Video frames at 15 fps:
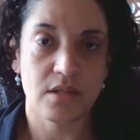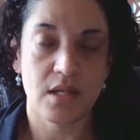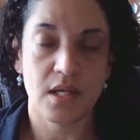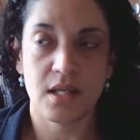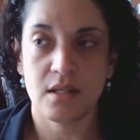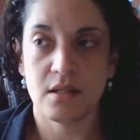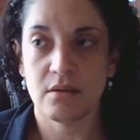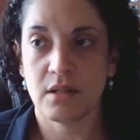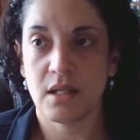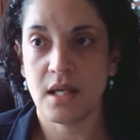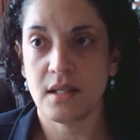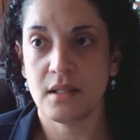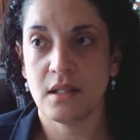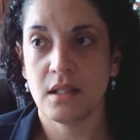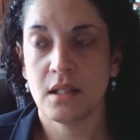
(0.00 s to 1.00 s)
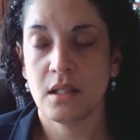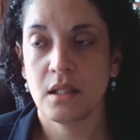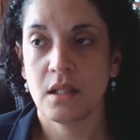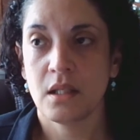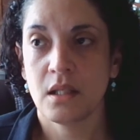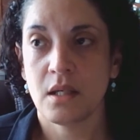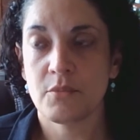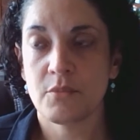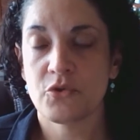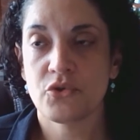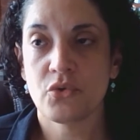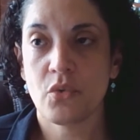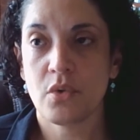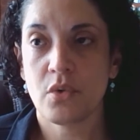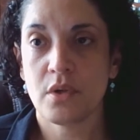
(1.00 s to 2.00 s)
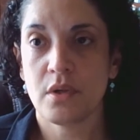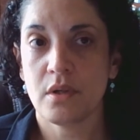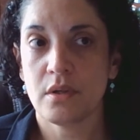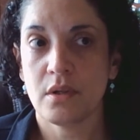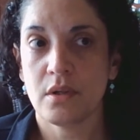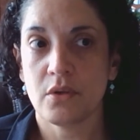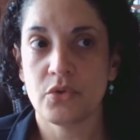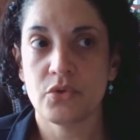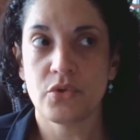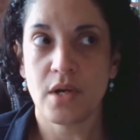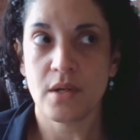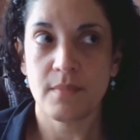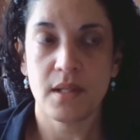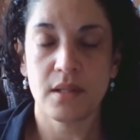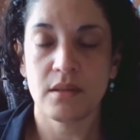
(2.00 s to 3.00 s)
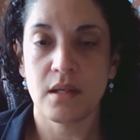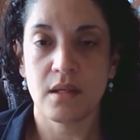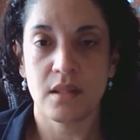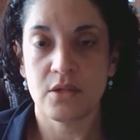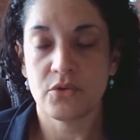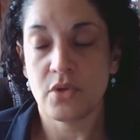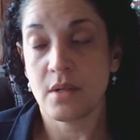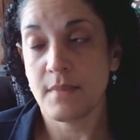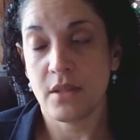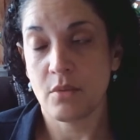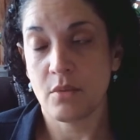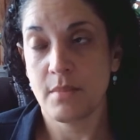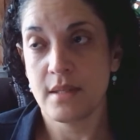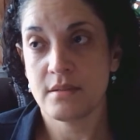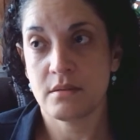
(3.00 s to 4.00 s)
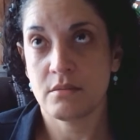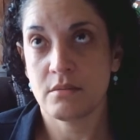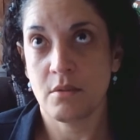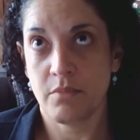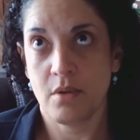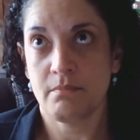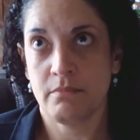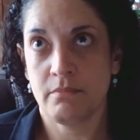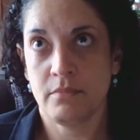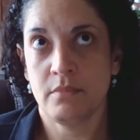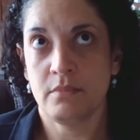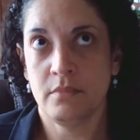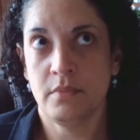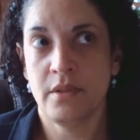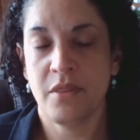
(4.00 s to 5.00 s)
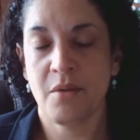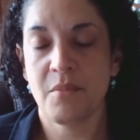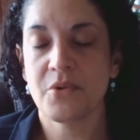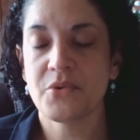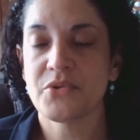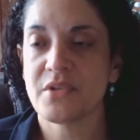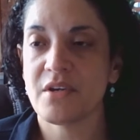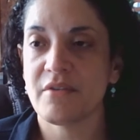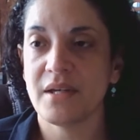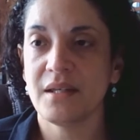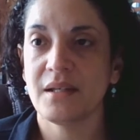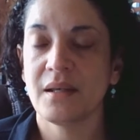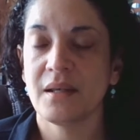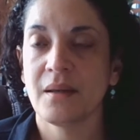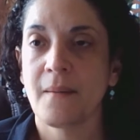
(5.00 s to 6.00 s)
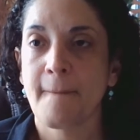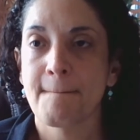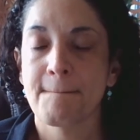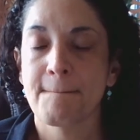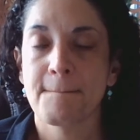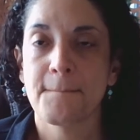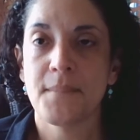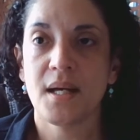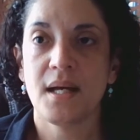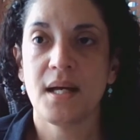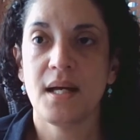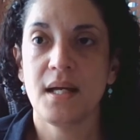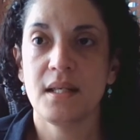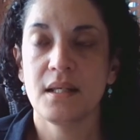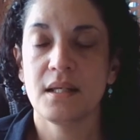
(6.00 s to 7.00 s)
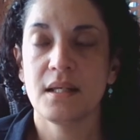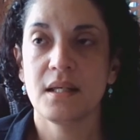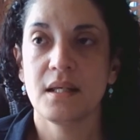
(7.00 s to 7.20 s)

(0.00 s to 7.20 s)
And again, I'm sure, you try to make, they try to make the most of it, but